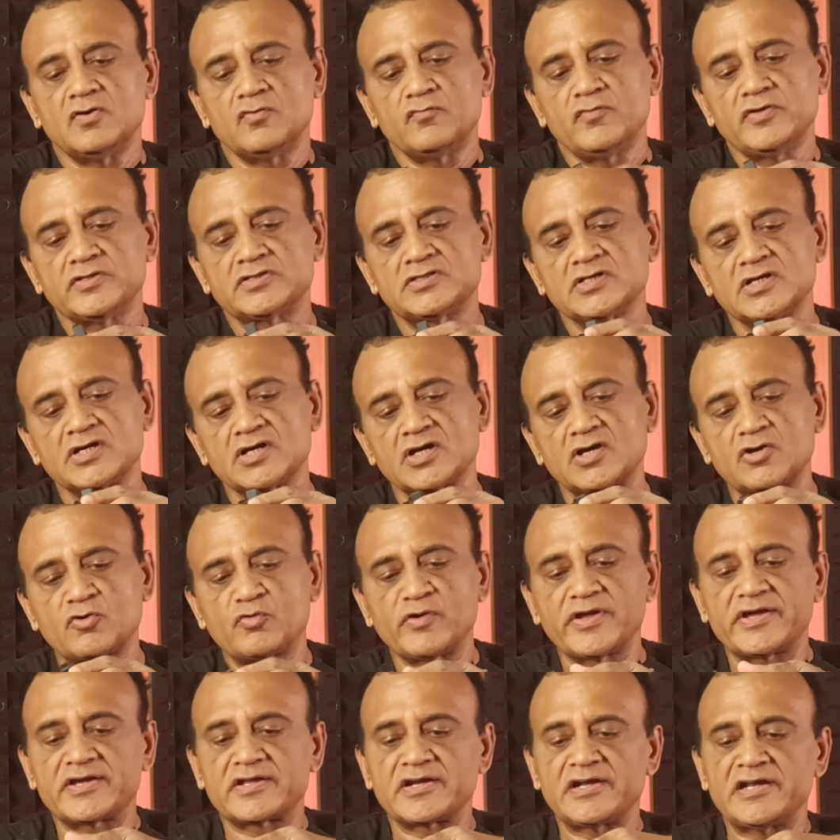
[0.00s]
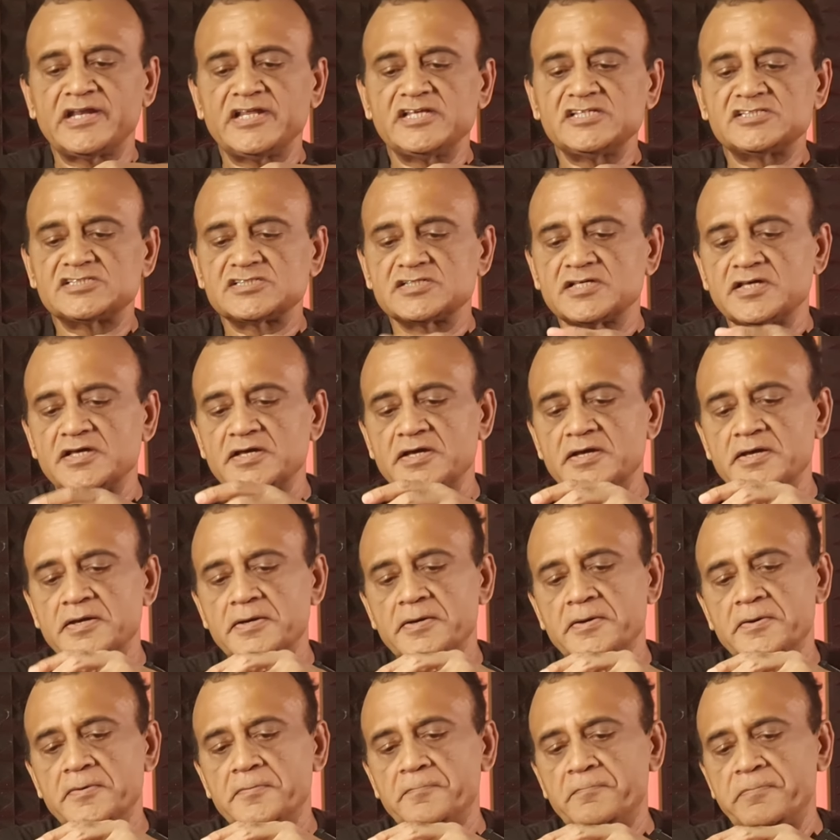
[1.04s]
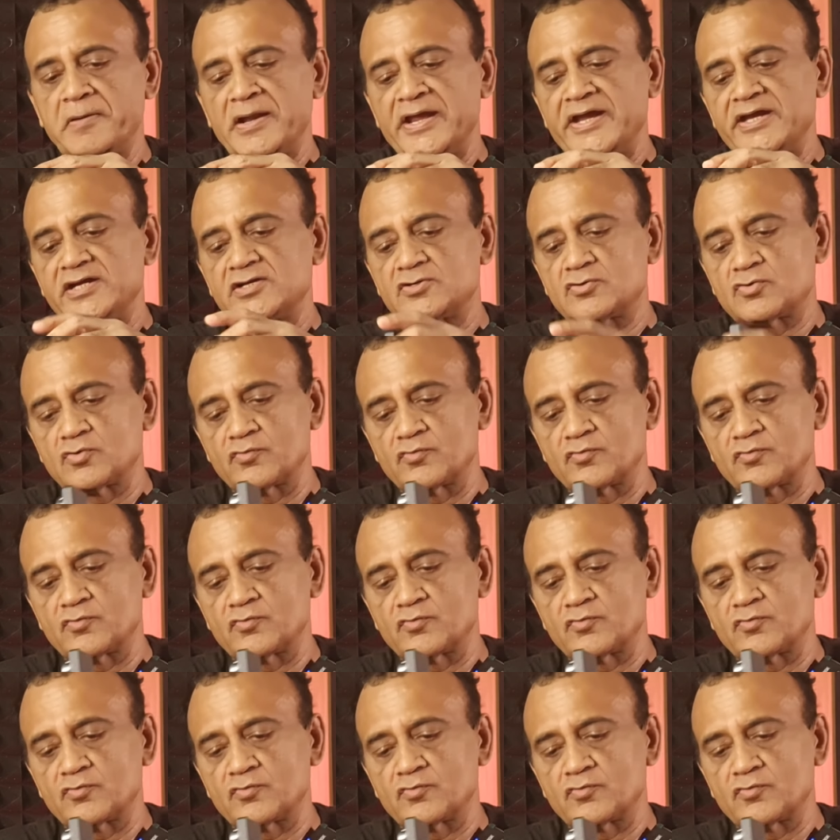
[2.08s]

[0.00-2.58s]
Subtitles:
with a quick release plate